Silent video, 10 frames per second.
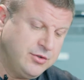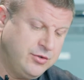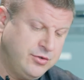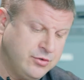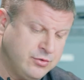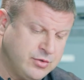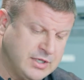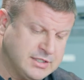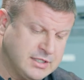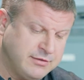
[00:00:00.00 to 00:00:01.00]
Due to
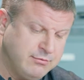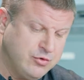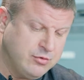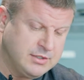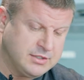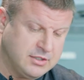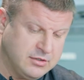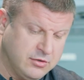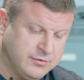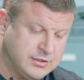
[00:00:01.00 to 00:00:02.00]
excessive movements
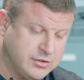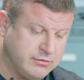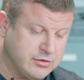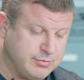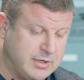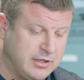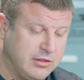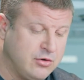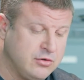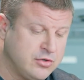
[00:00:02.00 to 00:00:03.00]
of the cervical spine,
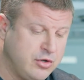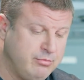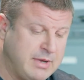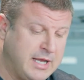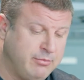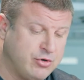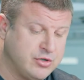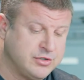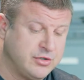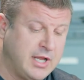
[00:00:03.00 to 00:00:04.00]
long-term bad
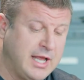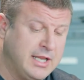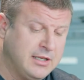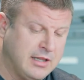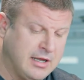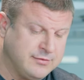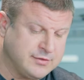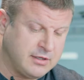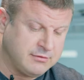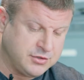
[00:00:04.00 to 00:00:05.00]
posture and
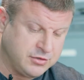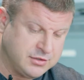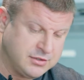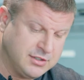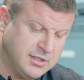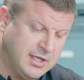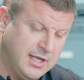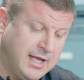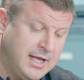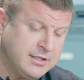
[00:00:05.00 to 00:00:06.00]
lifestyle choices,
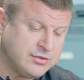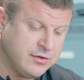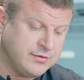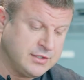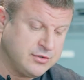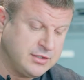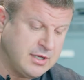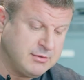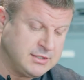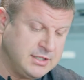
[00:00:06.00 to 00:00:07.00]
and soft tissue
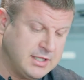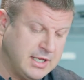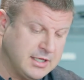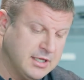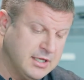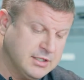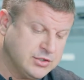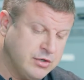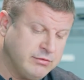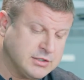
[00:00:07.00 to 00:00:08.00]
damage in the neck,
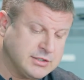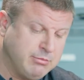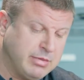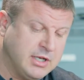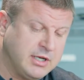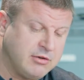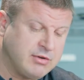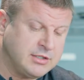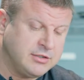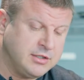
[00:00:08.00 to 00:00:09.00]
cervical stability
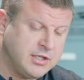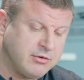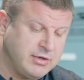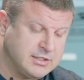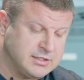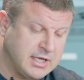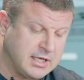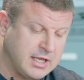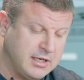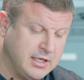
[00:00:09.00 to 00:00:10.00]
gradually decreases and
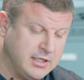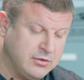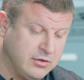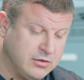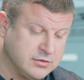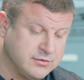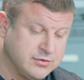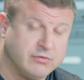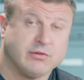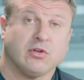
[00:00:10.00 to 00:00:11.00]
can lead to loss of
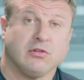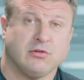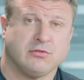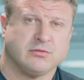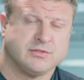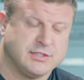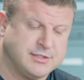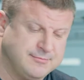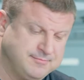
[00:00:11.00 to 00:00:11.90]
cervical lordosis.